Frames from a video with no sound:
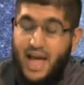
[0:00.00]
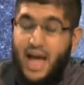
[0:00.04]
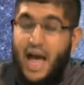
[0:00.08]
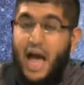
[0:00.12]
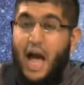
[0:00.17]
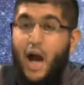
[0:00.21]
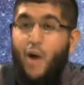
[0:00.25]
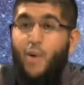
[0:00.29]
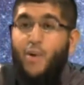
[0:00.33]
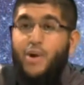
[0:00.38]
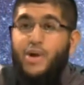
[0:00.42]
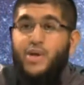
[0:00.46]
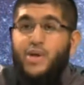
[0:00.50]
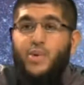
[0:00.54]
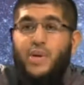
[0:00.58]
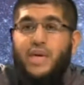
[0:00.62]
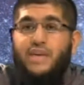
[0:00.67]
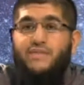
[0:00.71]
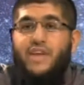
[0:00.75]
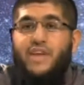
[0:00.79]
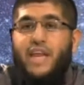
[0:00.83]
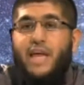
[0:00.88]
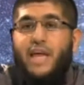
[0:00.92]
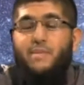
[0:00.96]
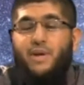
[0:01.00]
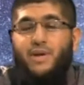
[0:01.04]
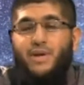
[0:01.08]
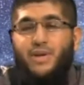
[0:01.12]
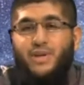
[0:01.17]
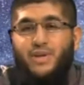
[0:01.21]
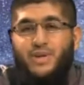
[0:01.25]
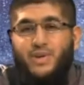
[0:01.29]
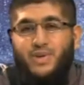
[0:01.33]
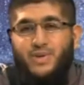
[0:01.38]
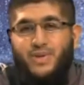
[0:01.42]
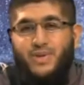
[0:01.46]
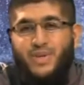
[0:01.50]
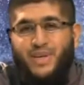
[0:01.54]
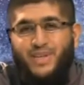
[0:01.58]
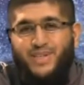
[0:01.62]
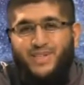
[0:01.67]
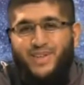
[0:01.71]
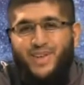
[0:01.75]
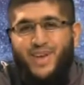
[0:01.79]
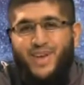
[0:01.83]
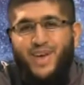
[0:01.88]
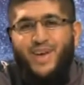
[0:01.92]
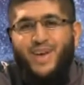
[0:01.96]
how are you even able to do
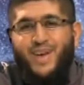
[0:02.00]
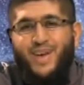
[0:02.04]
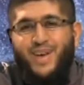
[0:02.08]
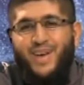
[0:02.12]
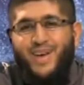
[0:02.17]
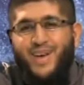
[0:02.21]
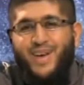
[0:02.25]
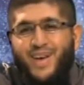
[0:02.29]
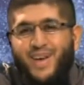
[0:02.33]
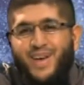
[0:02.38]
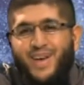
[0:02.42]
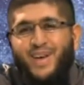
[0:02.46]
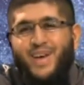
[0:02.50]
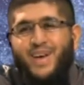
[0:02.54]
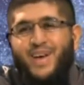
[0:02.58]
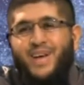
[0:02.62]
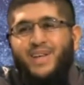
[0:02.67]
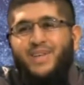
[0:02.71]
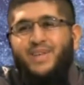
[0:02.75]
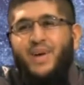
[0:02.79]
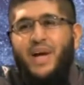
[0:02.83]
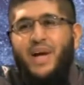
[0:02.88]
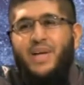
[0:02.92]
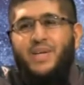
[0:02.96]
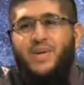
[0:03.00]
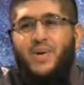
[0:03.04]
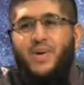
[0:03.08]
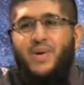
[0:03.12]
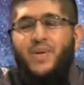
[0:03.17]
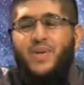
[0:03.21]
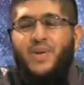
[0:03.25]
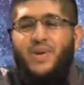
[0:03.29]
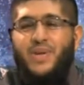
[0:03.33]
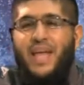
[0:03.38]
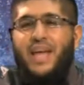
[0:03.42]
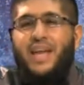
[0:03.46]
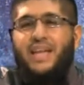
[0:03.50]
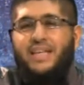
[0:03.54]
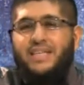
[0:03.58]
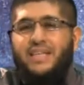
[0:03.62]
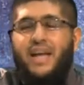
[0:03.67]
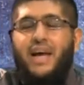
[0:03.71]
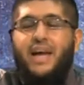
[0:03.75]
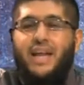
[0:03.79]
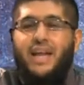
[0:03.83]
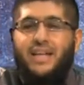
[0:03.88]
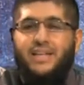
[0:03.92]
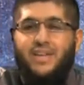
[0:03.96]
this? So I told her that it's
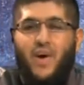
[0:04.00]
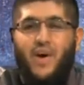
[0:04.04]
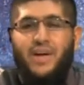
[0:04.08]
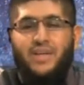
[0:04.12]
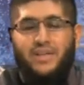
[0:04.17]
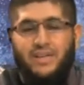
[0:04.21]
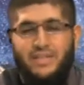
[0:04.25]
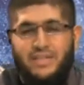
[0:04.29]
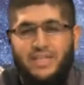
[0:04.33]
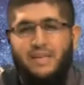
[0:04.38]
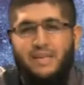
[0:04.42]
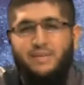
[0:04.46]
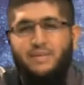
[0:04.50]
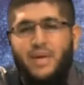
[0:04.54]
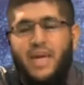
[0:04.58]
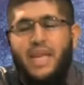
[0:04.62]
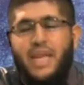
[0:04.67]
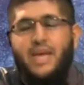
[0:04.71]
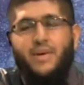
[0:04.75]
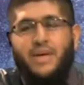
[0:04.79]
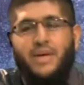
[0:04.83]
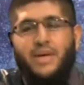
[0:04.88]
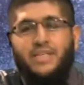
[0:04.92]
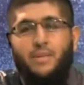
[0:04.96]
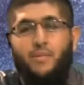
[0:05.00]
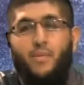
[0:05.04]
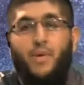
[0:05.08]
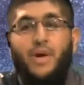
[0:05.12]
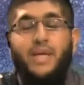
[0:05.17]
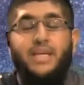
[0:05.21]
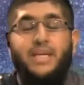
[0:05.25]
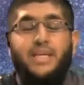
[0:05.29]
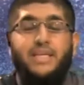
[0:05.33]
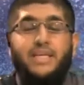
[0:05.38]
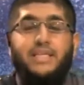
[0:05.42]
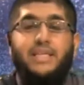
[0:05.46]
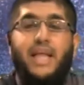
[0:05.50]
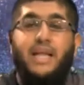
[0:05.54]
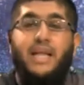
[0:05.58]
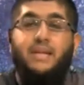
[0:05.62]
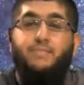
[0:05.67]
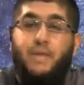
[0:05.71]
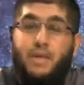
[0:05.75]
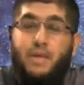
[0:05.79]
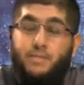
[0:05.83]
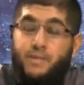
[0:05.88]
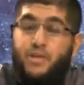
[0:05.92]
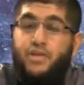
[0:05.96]
not as hard as it seems. Anyways, the point is that
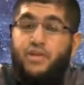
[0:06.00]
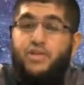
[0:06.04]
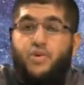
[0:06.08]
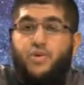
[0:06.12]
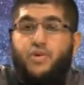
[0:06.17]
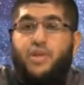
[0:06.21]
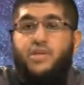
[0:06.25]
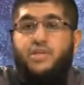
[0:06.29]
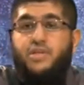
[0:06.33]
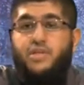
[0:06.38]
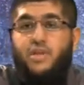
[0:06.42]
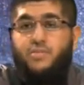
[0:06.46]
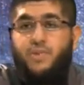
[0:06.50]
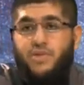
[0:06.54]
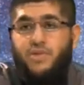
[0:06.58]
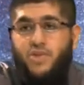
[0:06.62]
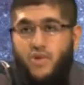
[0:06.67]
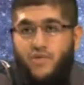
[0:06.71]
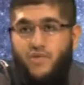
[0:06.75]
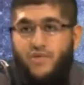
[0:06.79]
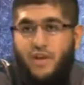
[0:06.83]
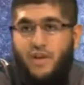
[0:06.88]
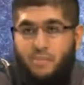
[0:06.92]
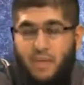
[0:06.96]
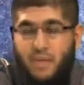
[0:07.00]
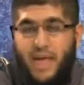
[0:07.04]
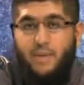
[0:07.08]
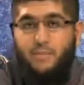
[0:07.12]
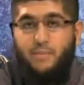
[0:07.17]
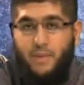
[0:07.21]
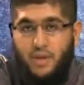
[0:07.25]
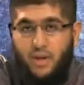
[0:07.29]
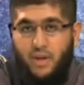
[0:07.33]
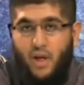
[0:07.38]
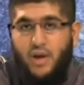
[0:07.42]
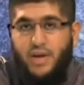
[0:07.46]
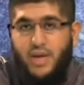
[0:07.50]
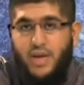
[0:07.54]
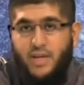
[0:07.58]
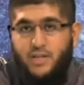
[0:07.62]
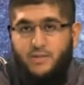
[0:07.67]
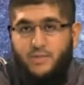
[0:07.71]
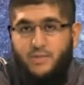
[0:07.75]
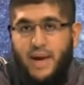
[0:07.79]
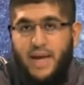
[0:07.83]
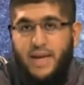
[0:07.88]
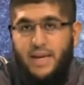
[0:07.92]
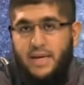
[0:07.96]
people do this to preserve their
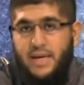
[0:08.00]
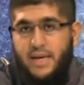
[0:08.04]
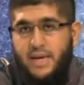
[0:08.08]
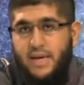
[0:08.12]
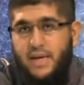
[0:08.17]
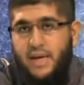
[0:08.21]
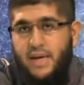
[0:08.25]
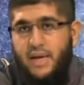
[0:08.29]
belongings, right?